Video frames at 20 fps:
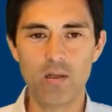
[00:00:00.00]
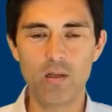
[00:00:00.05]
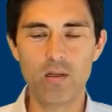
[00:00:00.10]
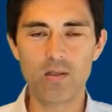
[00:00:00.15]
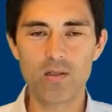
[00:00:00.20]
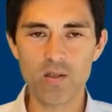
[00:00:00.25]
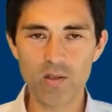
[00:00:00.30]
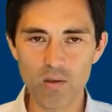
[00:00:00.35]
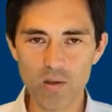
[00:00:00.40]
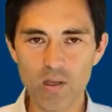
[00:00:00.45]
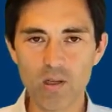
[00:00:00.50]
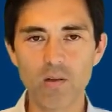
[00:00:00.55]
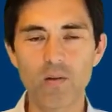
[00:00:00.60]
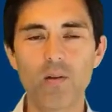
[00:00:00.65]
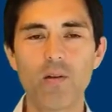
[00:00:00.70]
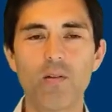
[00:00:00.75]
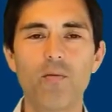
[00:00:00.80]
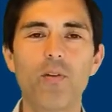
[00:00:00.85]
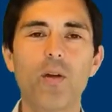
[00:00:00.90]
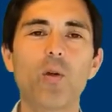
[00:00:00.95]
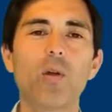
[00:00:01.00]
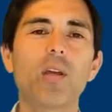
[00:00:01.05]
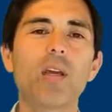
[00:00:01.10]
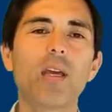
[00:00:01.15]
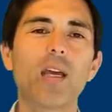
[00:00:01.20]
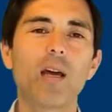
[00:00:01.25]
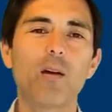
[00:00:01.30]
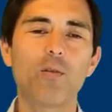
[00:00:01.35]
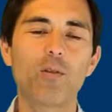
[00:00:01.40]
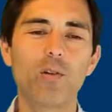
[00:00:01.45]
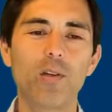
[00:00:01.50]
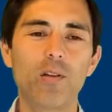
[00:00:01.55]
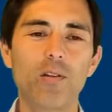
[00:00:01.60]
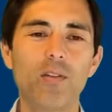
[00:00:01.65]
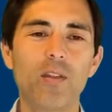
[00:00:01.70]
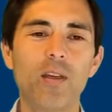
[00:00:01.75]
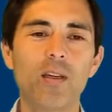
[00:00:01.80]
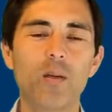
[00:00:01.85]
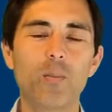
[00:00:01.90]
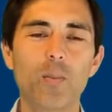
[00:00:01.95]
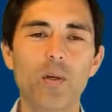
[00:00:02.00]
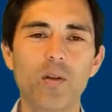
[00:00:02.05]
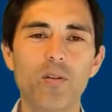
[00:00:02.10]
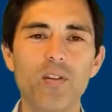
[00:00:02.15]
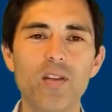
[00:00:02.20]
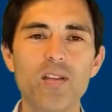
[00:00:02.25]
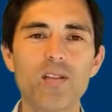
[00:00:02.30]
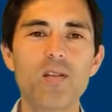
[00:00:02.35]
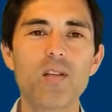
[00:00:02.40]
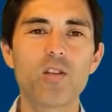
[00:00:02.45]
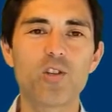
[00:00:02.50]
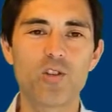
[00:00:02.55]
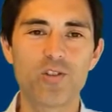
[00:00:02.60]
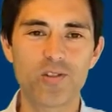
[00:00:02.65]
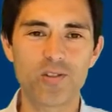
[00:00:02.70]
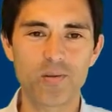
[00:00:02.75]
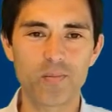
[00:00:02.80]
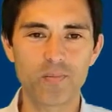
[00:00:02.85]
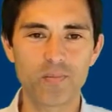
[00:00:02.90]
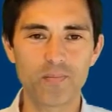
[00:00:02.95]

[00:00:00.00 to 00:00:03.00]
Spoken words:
So very carefully think about these issues.